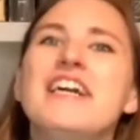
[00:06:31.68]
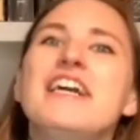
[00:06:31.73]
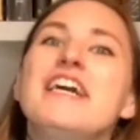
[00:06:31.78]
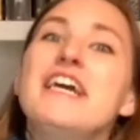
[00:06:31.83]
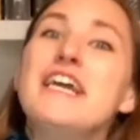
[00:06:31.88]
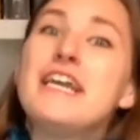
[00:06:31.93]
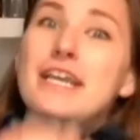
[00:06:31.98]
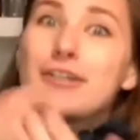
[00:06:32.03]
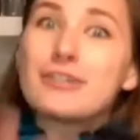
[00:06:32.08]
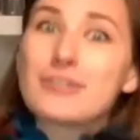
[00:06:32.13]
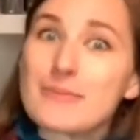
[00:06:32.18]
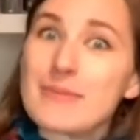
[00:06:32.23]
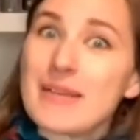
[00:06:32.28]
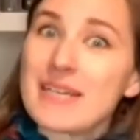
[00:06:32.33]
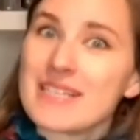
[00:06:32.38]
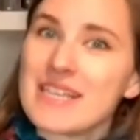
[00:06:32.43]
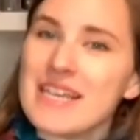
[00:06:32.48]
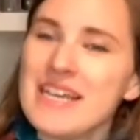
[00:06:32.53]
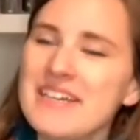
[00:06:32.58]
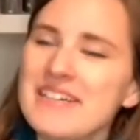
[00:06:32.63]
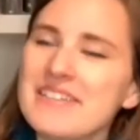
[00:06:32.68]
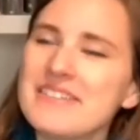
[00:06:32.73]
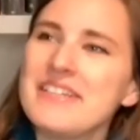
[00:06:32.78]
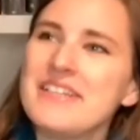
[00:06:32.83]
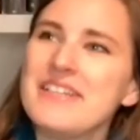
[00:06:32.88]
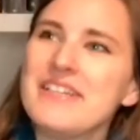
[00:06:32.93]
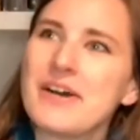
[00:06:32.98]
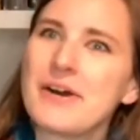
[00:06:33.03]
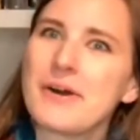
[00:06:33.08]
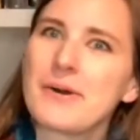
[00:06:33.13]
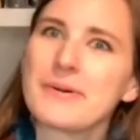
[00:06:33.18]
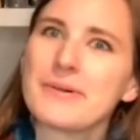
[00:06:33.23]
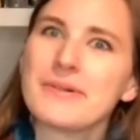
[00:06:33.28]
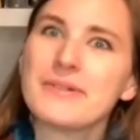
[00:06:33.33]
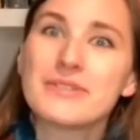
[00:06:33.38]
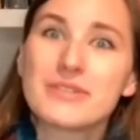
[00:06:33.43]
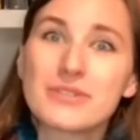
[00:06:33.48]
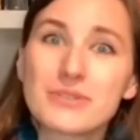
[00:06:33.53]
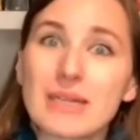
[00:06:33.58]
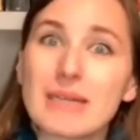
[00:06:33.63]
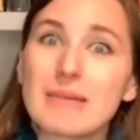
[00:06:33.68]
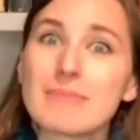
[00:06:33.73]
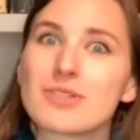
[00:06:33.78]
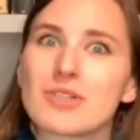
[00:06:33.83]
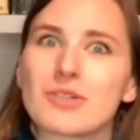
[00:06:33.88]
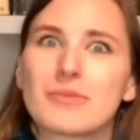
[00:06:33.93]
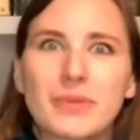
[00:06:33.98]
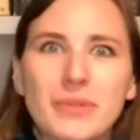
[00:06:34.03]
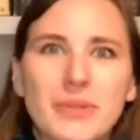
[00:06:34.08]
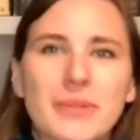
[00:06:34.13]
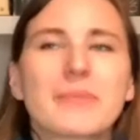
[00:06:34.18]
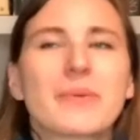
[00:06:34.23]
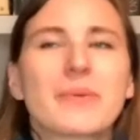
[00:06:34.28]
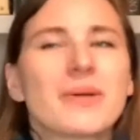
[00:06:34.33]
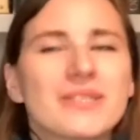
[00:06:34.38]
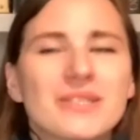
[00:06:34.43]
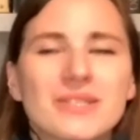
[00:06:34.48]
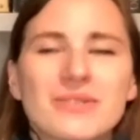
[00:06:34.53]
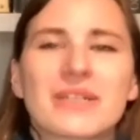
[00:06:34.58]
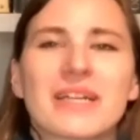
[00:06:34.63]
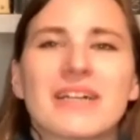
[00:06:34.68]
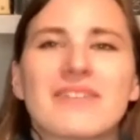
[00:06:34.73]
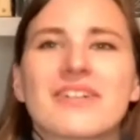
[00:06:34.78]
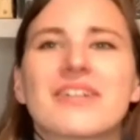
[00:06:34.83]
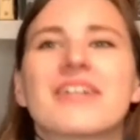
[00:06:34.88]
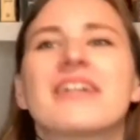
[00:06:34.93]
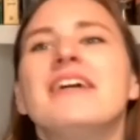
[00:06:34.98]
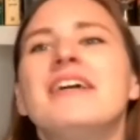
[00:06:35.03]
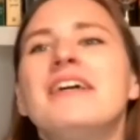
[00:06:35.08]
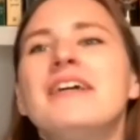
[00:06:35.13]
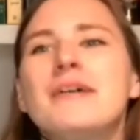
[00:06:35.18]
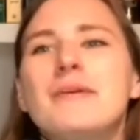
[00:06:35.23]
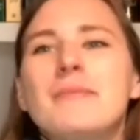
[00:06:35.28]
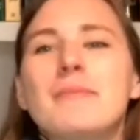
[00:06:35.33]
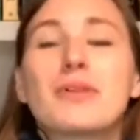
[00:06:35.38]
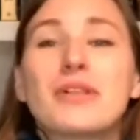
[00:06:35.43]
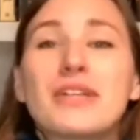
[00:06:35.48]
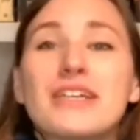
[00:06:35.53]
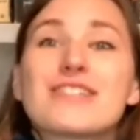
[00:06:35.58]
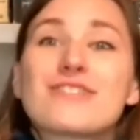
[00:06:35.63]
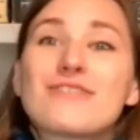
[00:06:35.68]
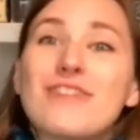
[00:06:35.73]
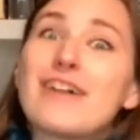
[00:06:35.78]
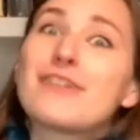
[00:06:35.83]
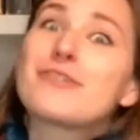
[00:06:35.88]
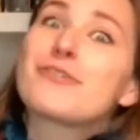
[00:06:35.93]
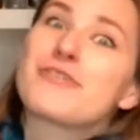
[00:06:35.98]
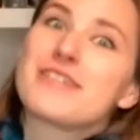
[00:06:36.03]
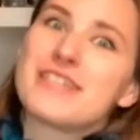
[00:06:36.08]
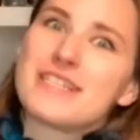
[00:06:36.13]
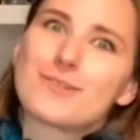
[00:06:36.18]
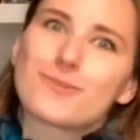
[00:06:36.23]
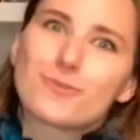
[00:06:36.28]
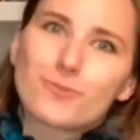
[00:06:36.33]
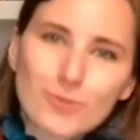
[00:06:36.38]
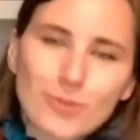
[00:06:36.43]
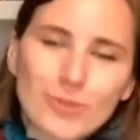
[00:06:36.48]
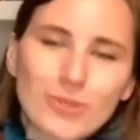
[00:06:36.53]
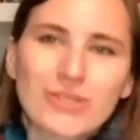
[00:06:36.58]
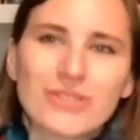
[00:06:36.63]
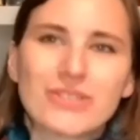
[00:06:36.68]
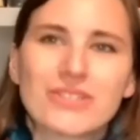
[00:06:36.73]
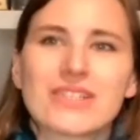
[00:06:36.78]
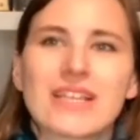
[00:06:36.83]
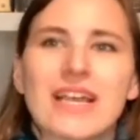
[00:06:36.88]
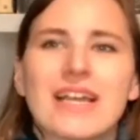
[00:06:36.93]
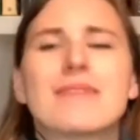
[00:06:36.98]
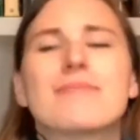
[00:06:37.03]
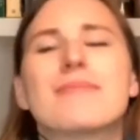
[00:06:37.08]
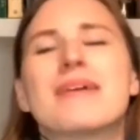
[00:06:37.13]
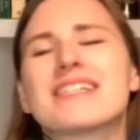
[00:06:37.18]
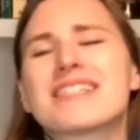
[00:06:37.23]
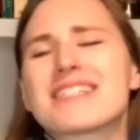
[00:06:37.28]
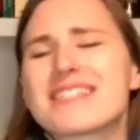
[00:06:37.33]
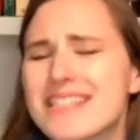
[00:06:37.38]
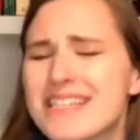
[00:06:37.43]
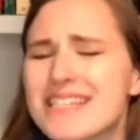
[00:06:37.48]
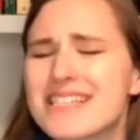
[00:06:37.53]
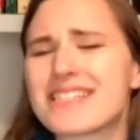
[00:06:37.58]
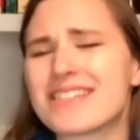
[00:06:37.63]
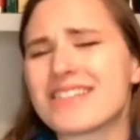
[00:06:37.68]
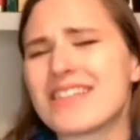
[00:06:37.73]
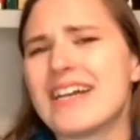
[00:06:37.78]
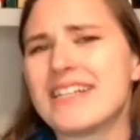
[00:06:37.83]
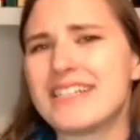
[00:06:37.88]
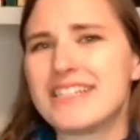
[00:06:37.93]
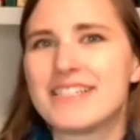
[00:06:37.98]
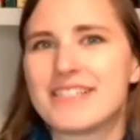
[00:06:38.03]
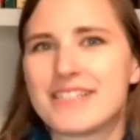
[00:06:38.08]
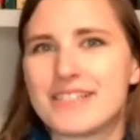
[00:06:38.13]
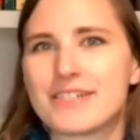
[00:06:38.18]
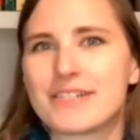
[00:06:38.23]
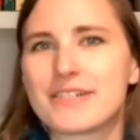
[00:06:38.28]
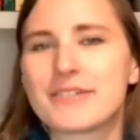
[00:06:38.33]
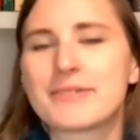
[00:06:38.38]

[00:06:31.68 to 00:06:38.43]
here's my, you know, script or bullet points or whatever. Please follow these rules, and it makes things a lot easier.